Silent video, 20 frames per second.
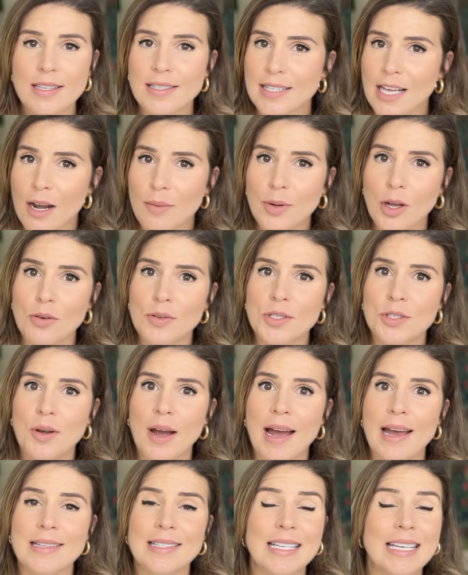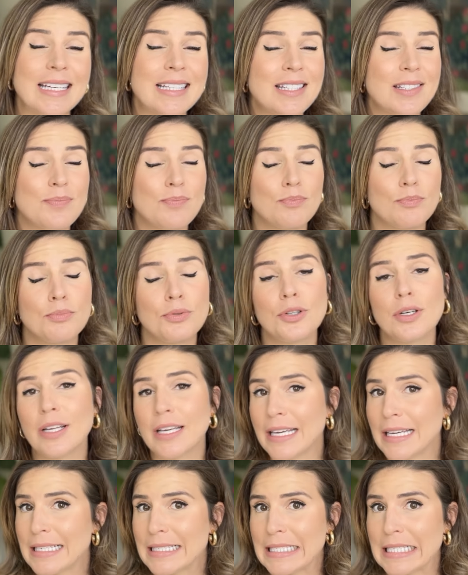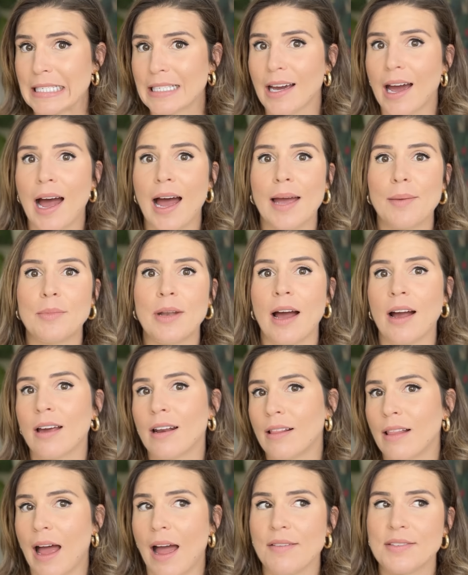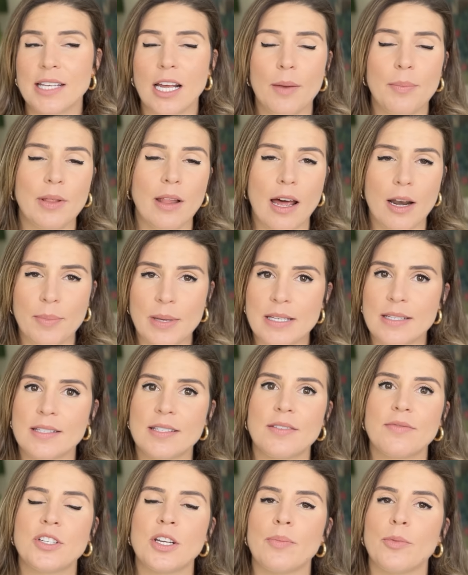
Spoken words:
setup goes, you guys, it's pretty easy. I'm not gonna lie. I've set up a lot of pieces of gym